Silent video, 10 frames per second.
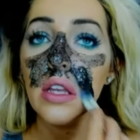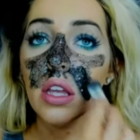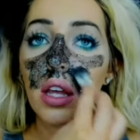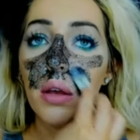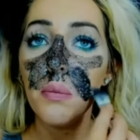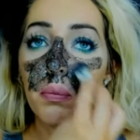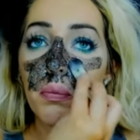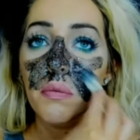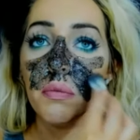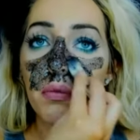it
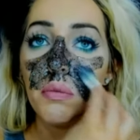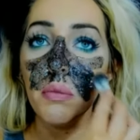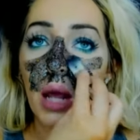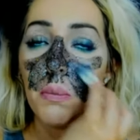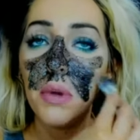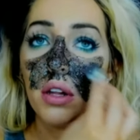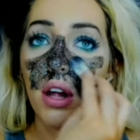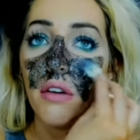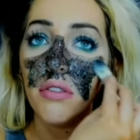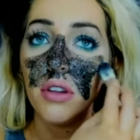may peel
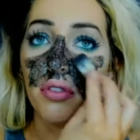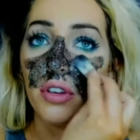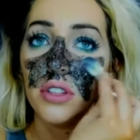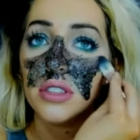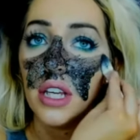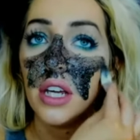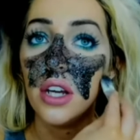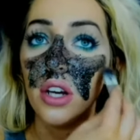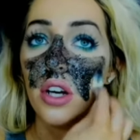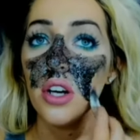off the first
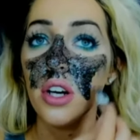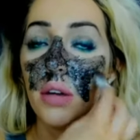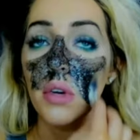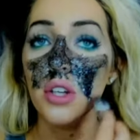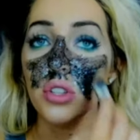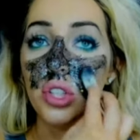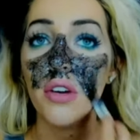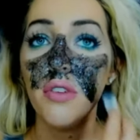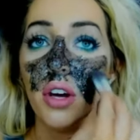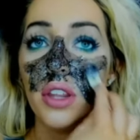layer. I'm not sure
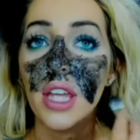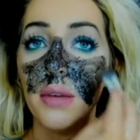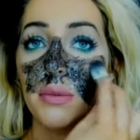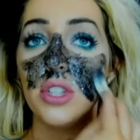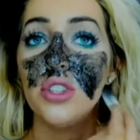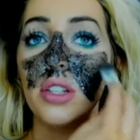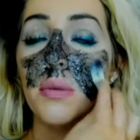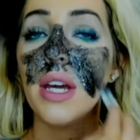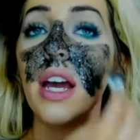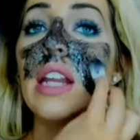of all the chemistry
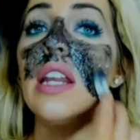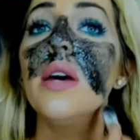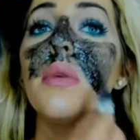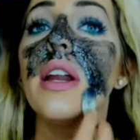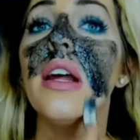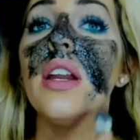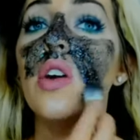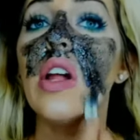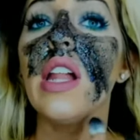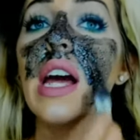behind it, but I
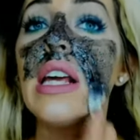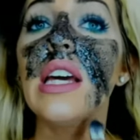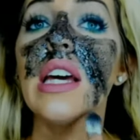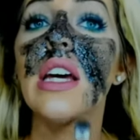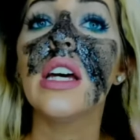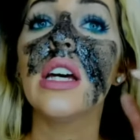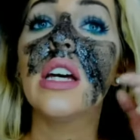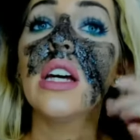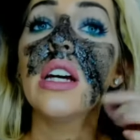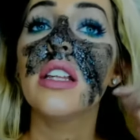know I like it
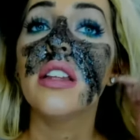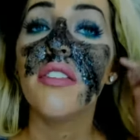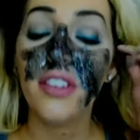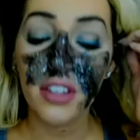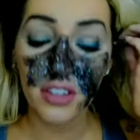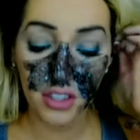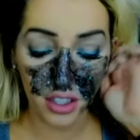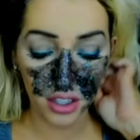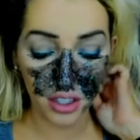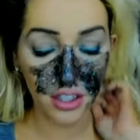because it feels
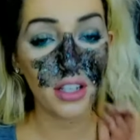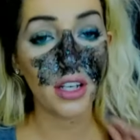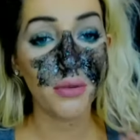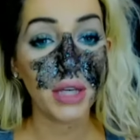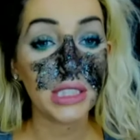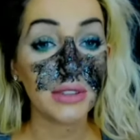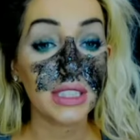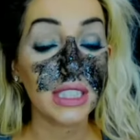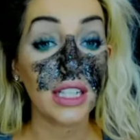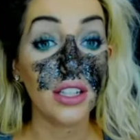good and it makes the
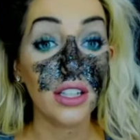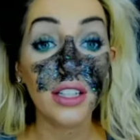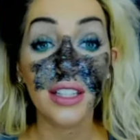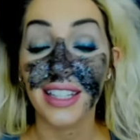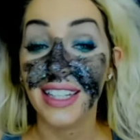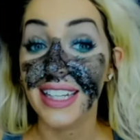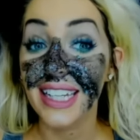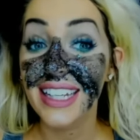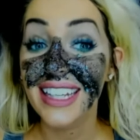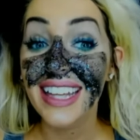skin look
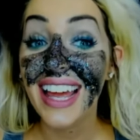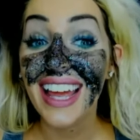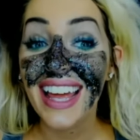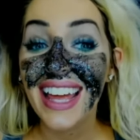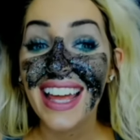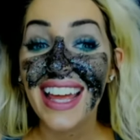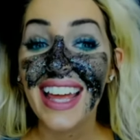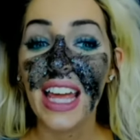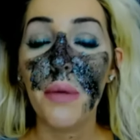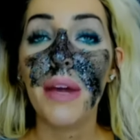good.
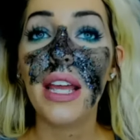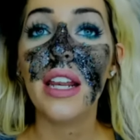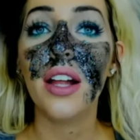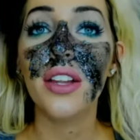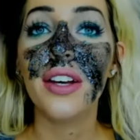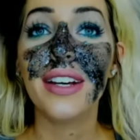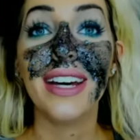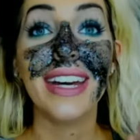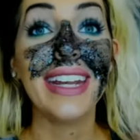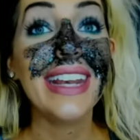It may not look
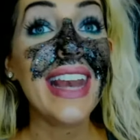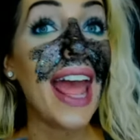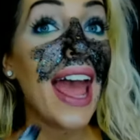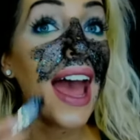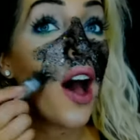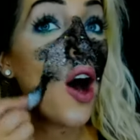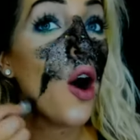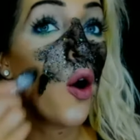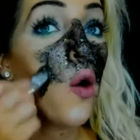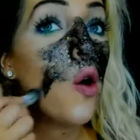good
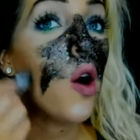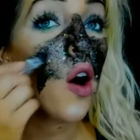now,